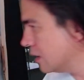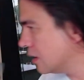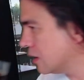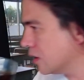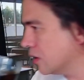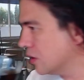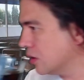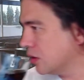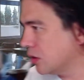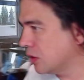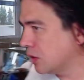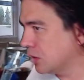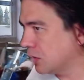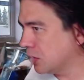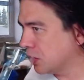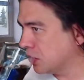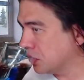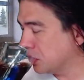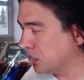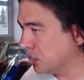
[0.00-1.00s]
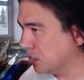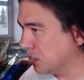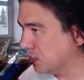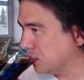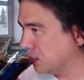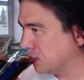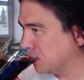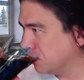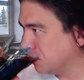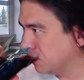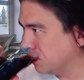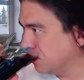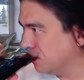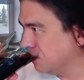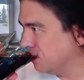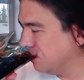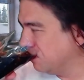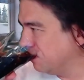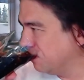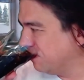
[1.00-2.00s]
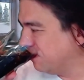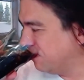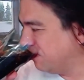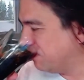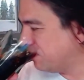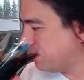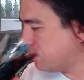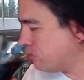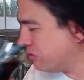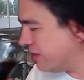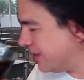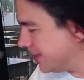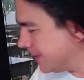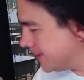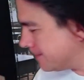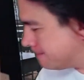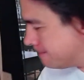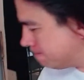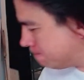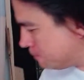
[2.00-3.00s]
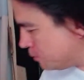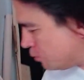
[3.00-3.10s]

Amino acids need to bond, form peptide chains.